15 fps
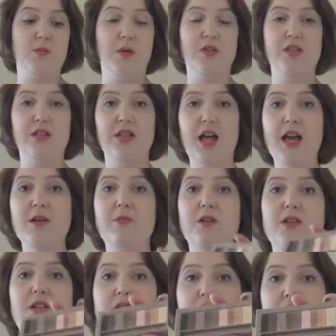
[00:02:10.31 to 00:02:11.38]
But the light
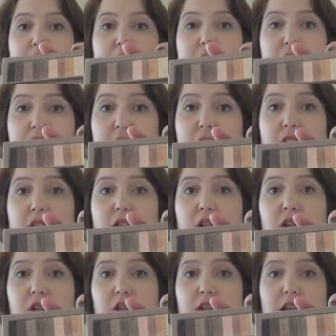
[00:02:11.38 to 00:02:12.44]
ones, you can see,
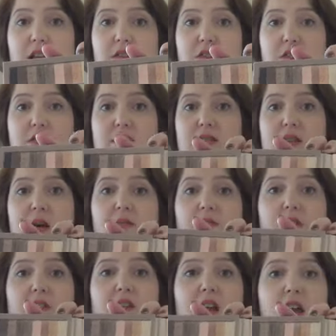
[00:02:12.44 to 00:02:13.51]
look like there's some
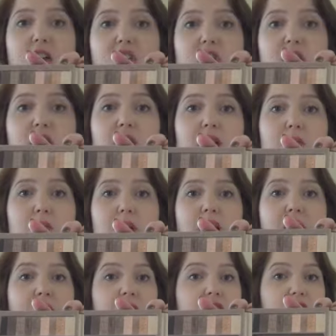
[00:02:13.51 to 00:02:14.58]
variation here, but
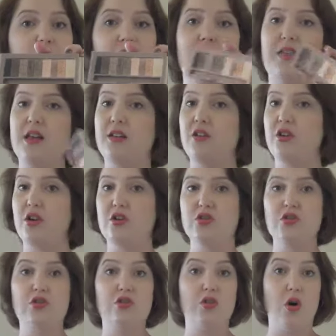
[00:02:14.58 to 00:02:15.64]
actually they look
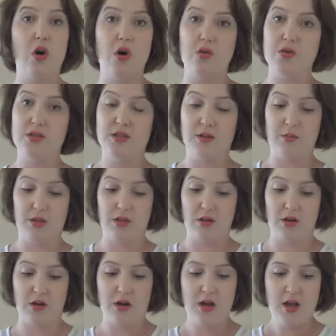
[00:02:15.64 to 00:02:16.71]
so
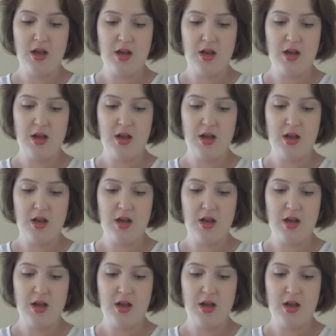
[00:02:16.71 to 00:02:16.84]
similar.